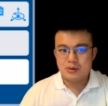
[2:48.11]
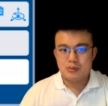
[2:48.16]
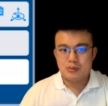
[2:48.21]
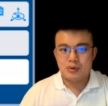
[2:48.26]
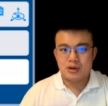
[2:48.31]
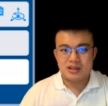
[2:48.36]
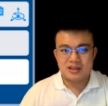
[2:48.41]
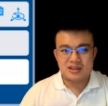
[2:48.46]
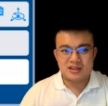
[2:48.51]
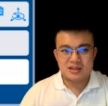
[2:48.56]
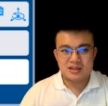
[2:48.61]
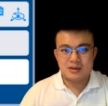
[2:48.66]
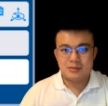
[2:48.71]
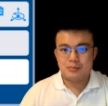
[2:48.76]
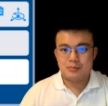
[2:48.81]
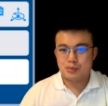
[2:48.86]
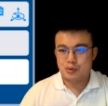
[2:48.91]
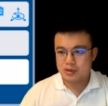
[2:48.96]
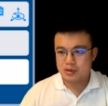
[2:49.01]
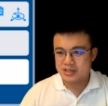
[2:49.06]
with
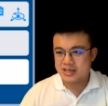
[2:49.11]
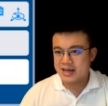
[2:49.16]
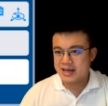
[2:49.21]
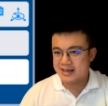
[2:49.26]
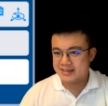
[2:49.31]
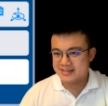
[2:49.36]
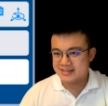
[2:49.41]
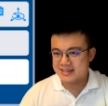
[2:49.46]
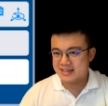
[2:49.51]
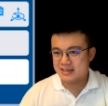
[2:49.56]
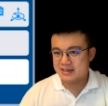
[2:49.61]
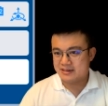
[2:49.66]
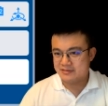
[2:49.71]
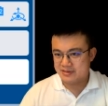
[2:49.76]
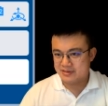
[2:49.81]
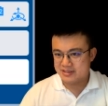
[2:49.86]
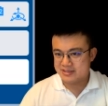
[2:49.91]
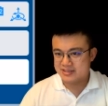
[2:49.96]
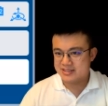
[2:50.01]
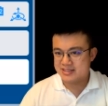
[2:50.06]
broadcasting
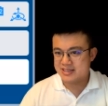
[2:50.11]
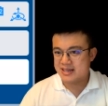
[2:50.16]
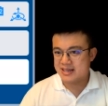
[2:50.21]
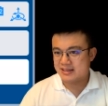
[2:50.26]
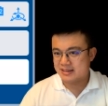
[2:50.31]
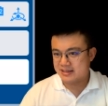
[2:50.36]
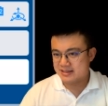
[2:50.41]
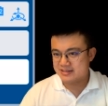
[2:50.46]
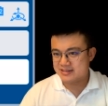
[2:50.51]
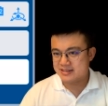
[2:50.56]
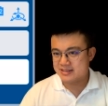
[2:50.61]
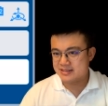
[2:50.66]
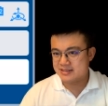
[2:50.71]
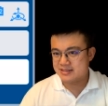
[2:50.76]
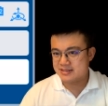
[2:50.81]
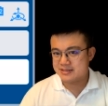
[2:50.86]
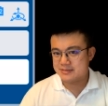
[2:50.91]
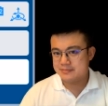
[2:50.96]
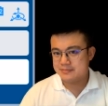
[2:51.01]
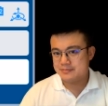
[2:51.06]
events and
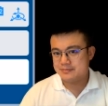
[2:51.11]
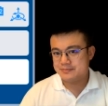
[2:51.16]
listeners.